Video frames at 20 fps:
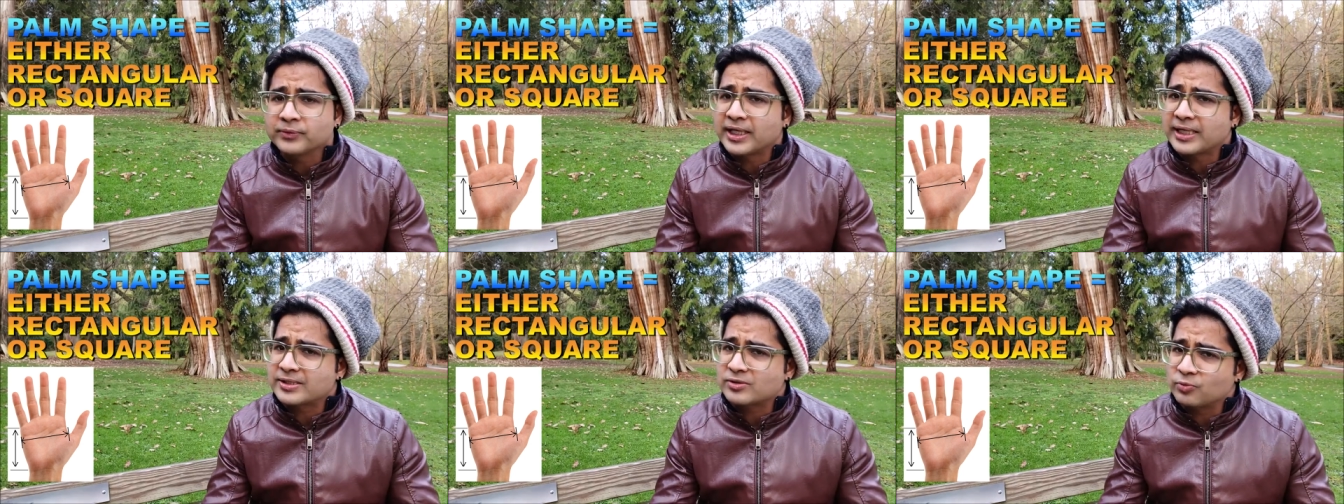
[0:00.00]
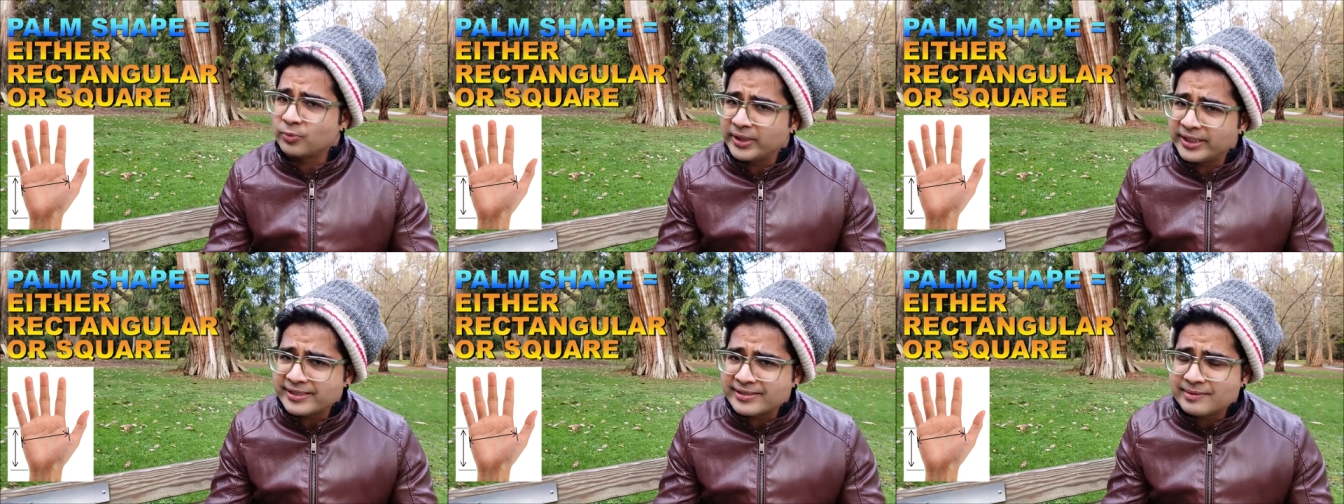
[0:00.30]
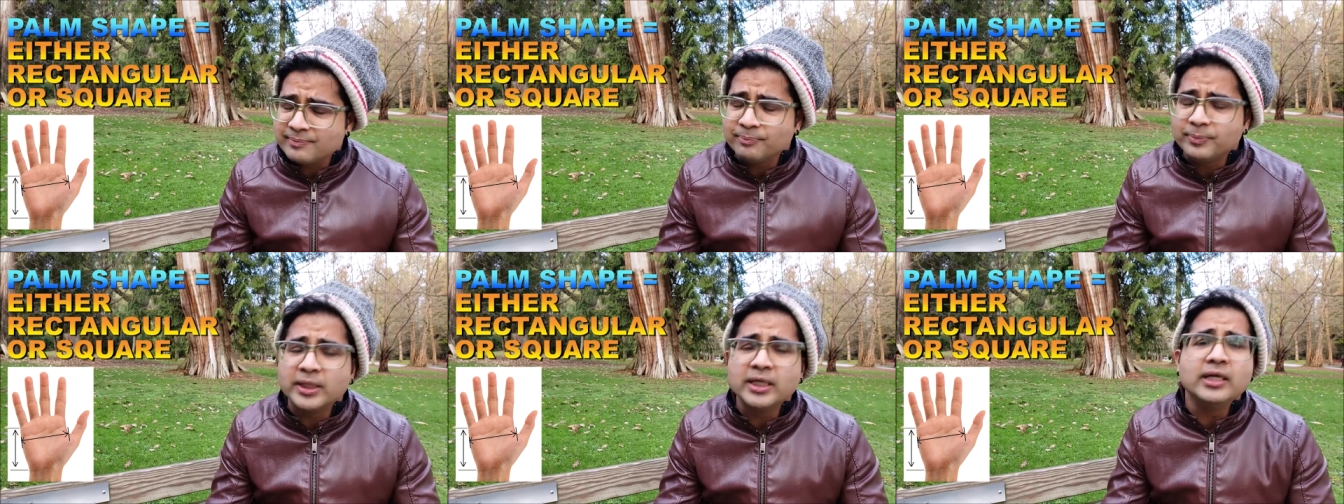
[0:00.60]
That's very
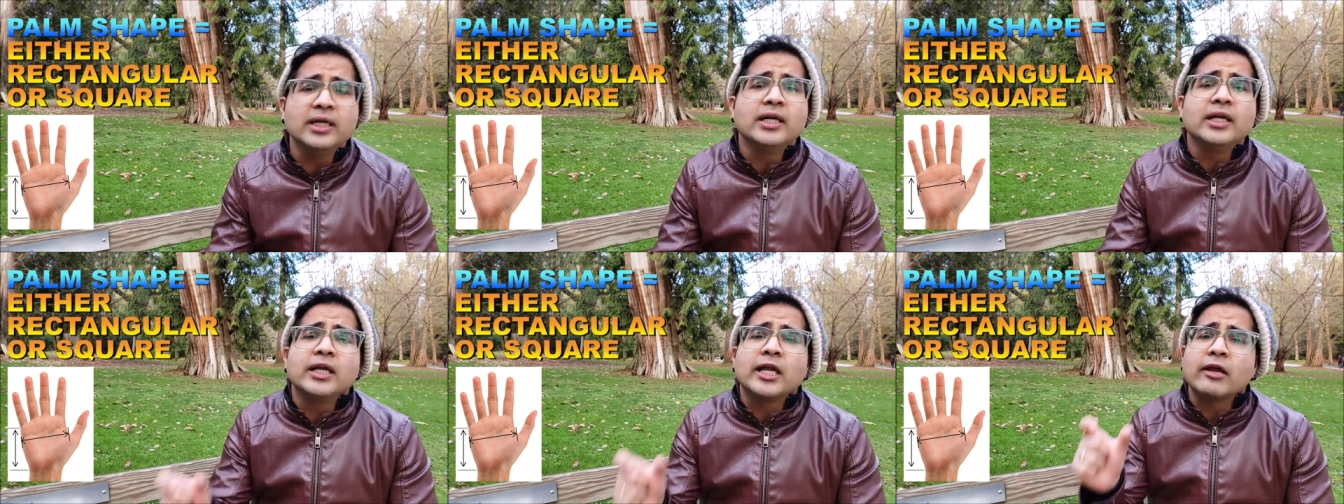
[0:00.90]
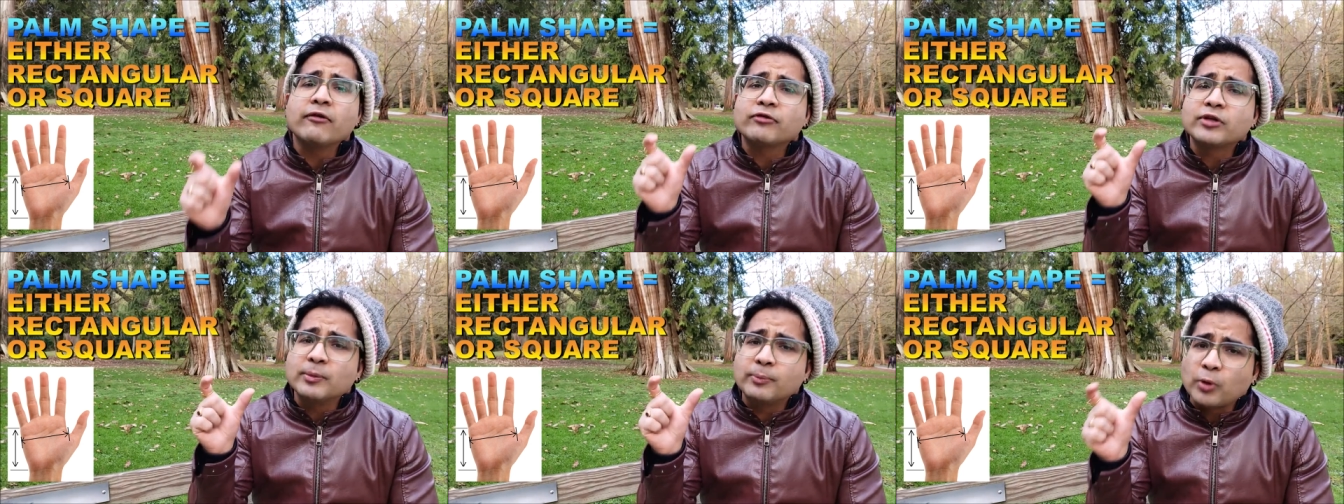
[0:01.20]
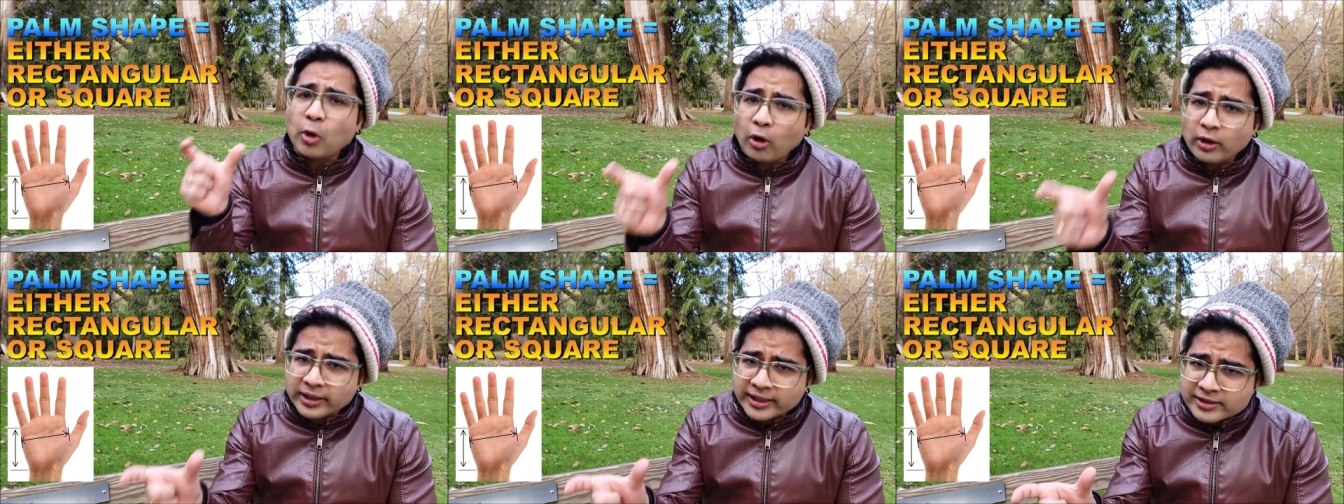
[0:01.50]
simple. If the
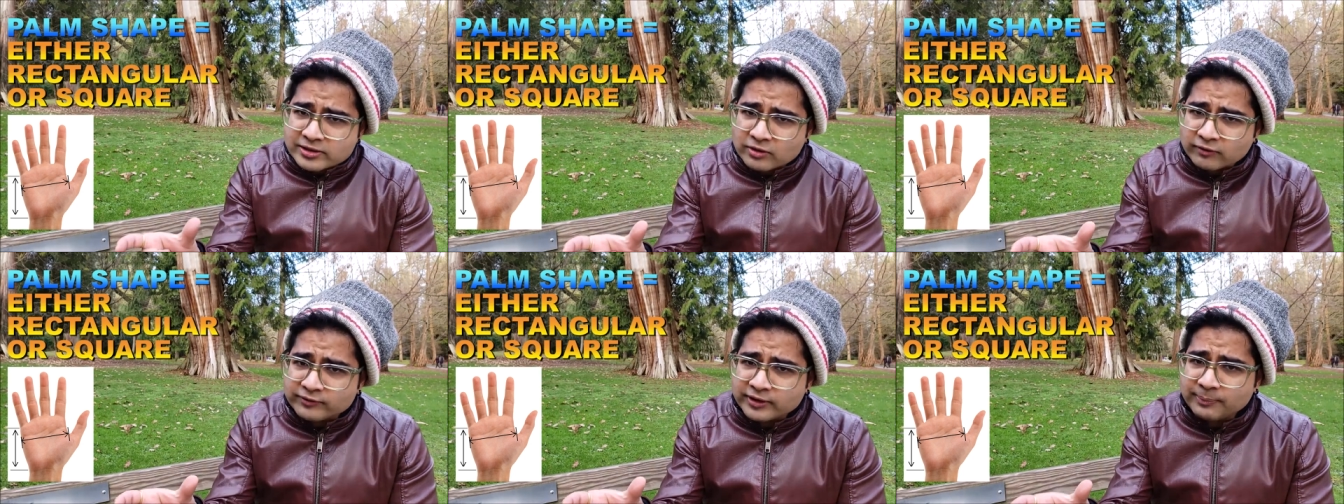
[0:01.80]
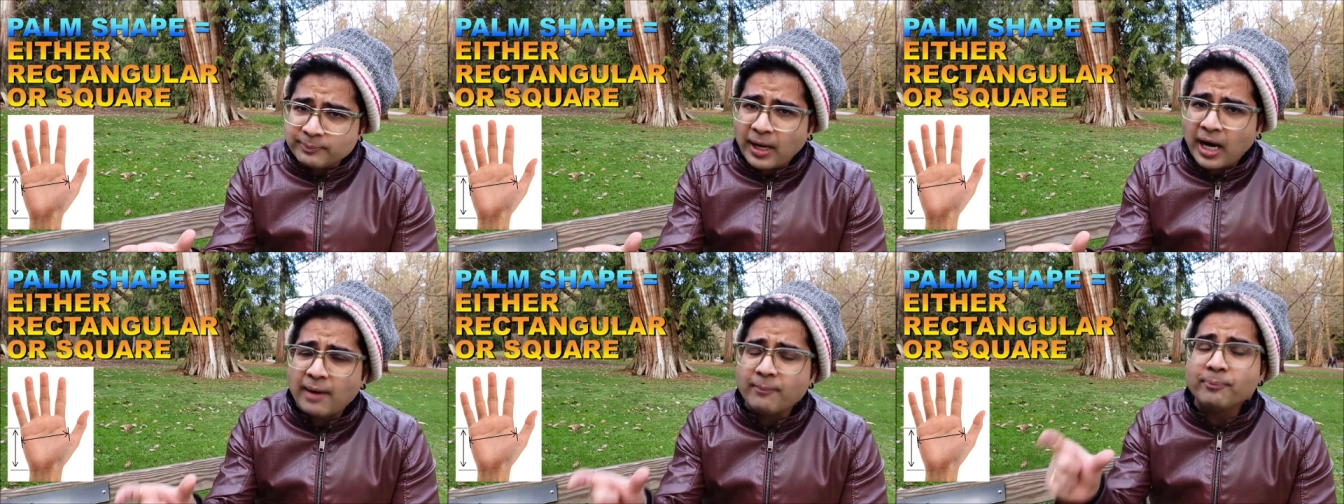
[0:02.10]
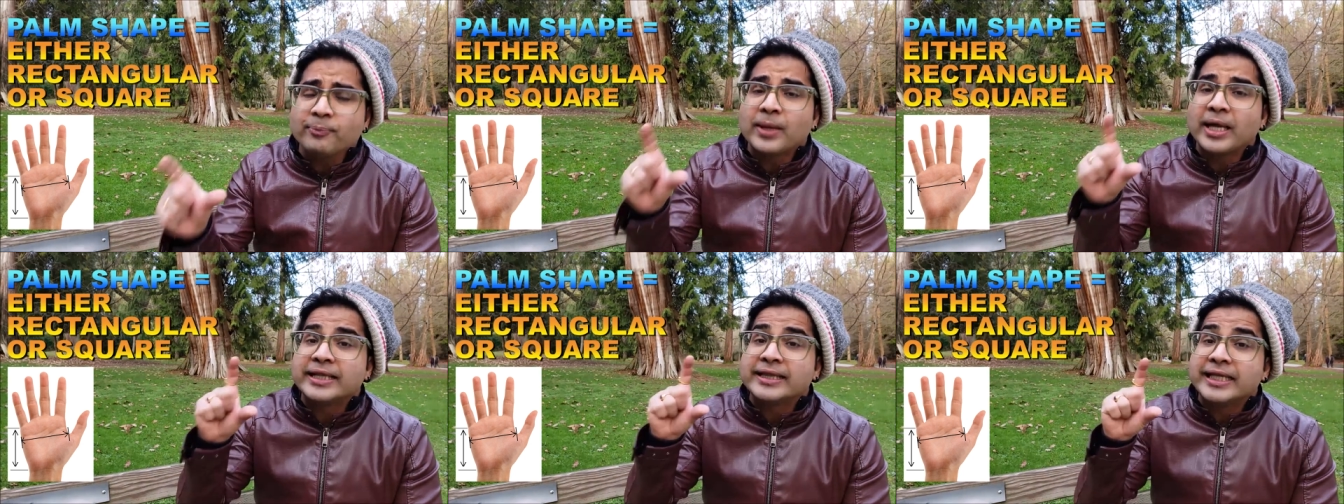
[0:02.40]
broadness of the
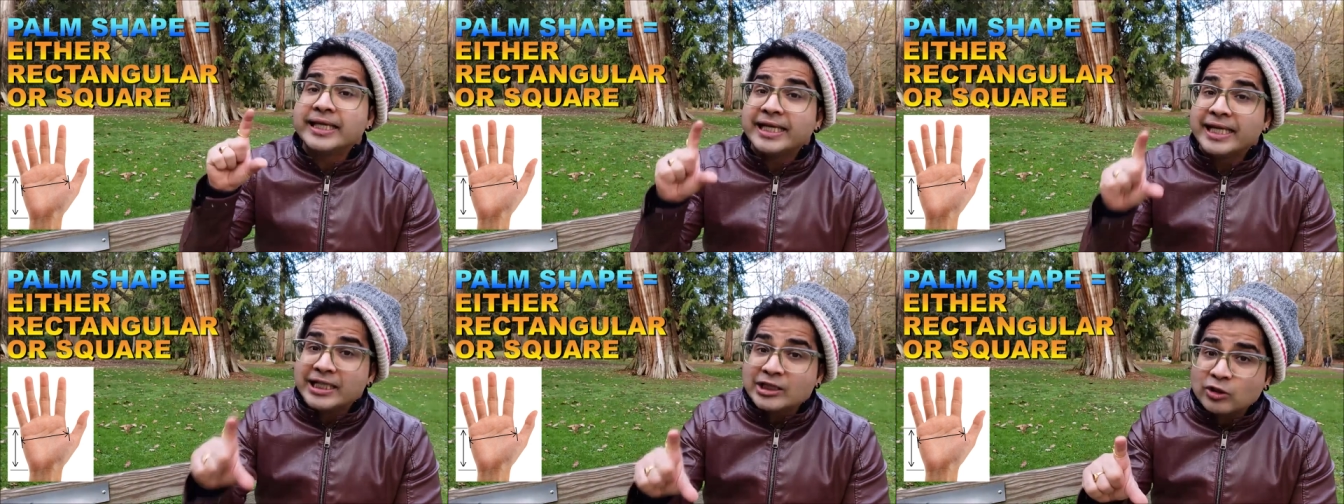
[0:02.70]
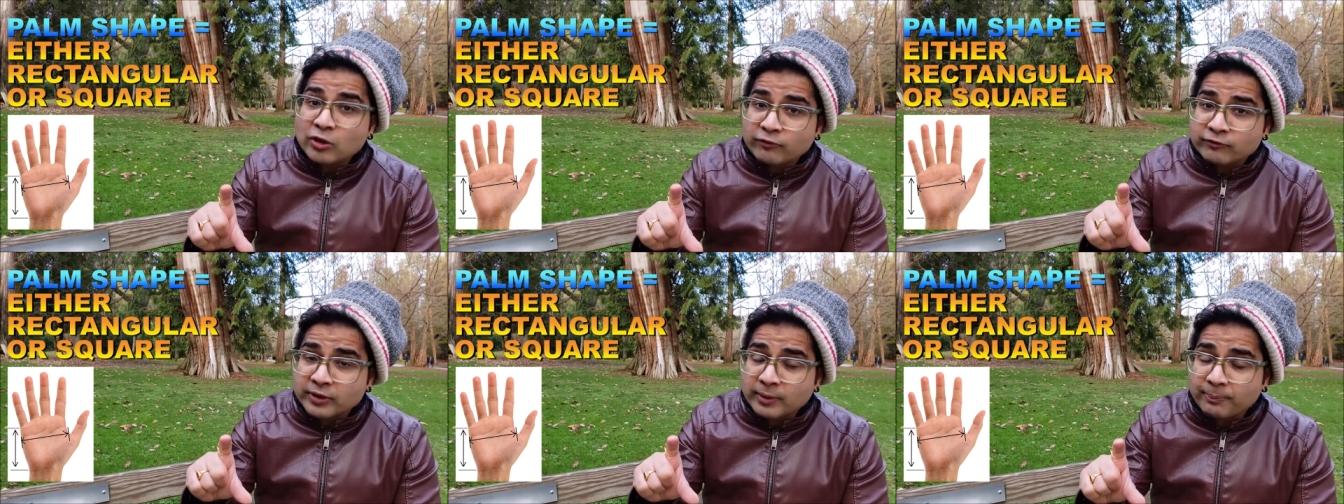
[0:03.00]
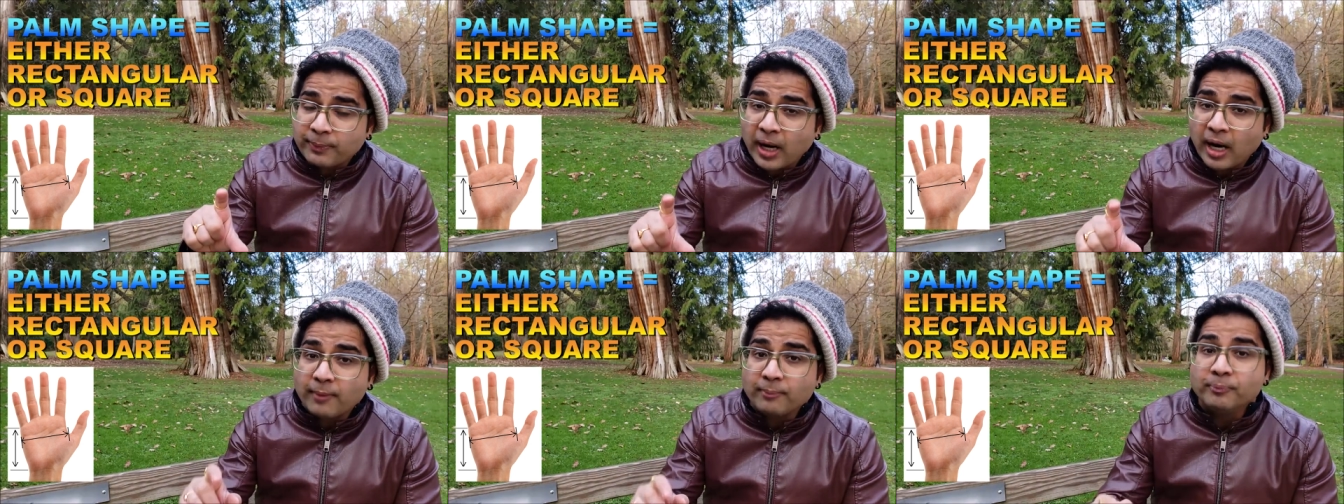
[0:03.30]
palm and the length of
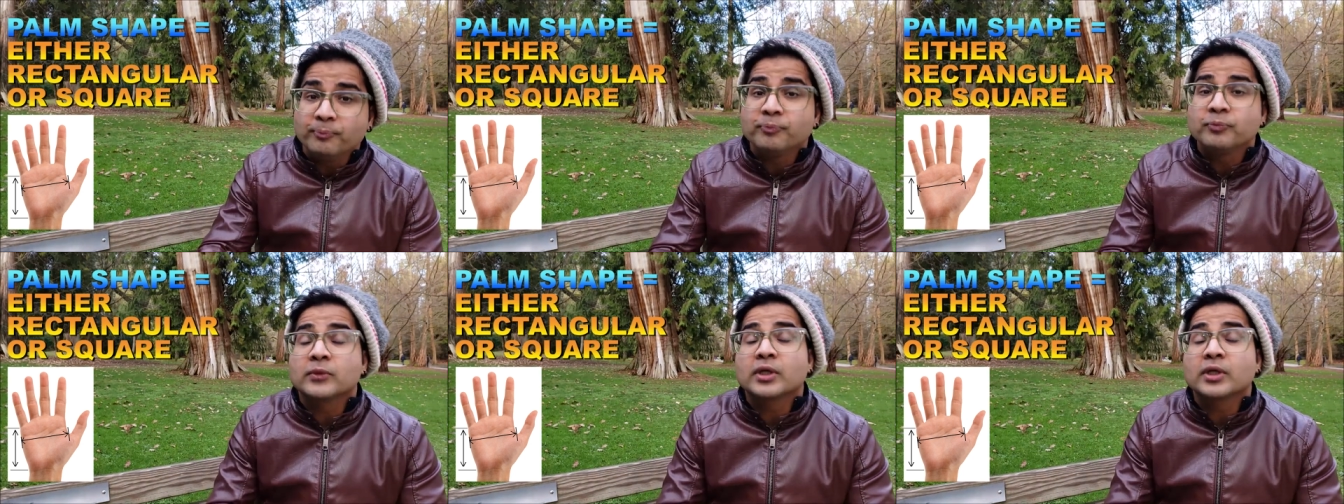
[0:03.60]
the palm